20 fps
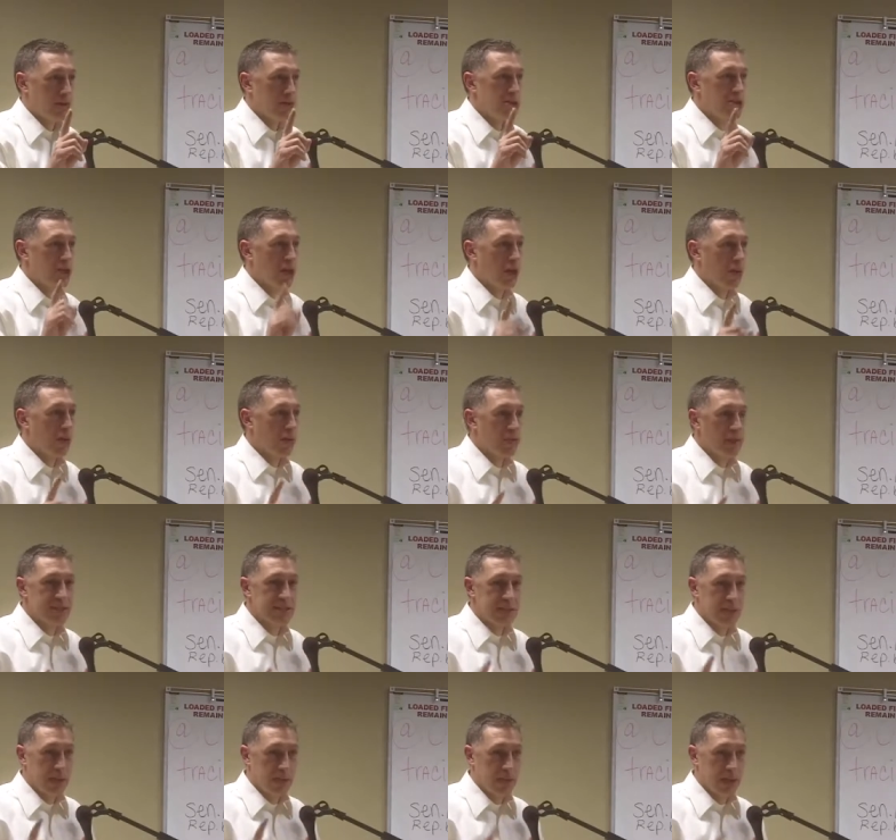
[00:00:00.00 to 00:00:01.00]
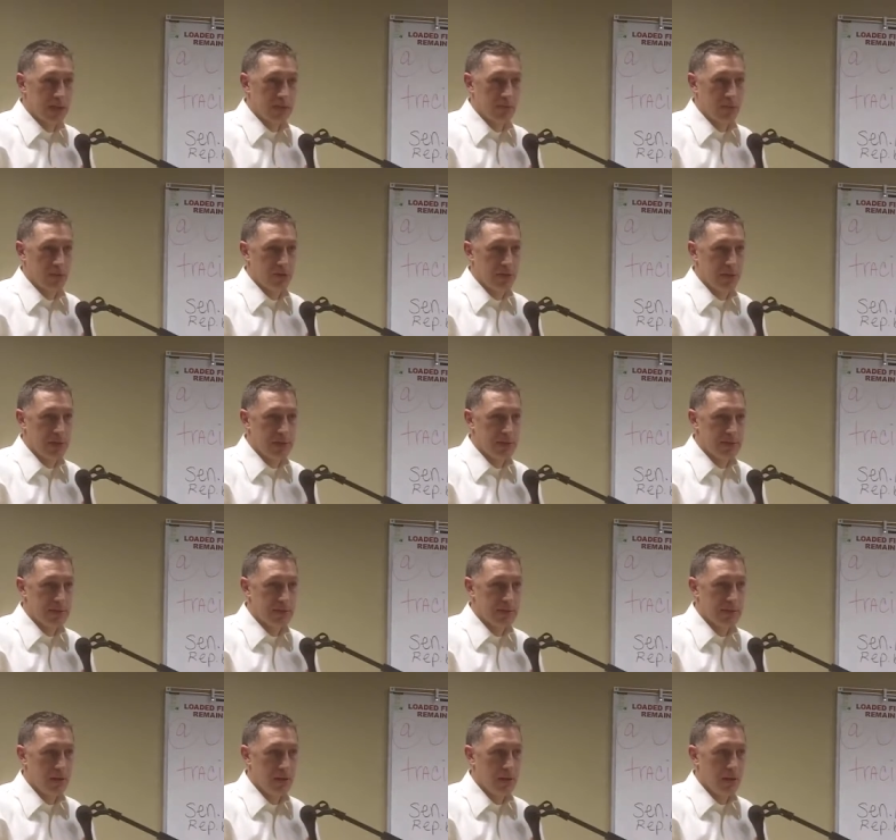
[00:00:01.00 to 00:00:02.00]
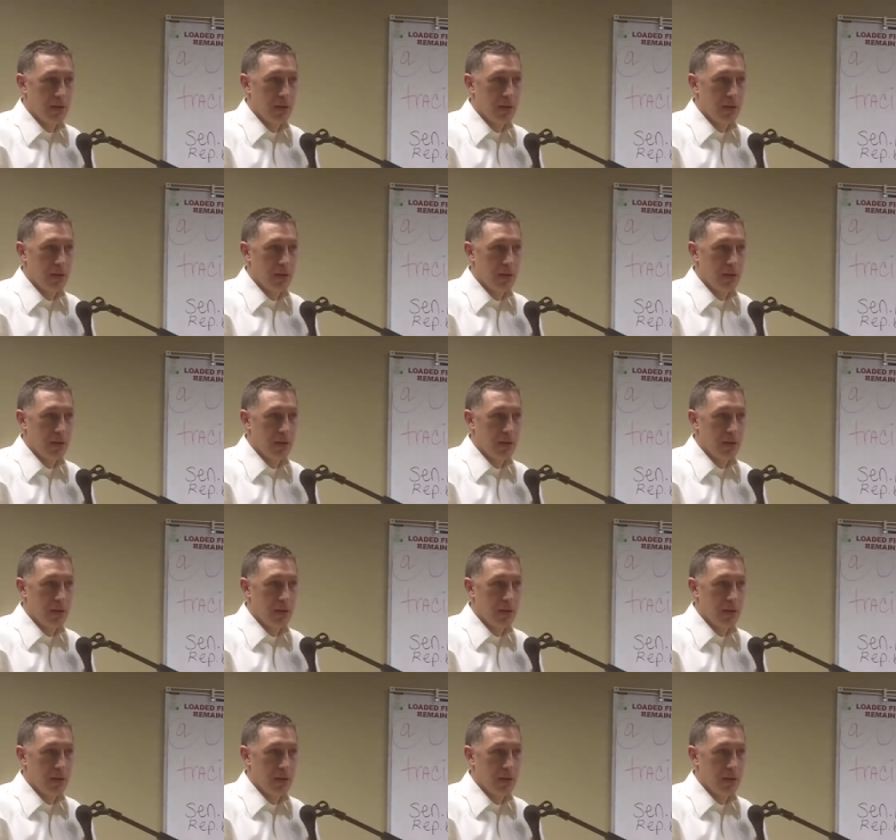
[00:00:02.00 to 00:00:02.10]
share with us their expertise.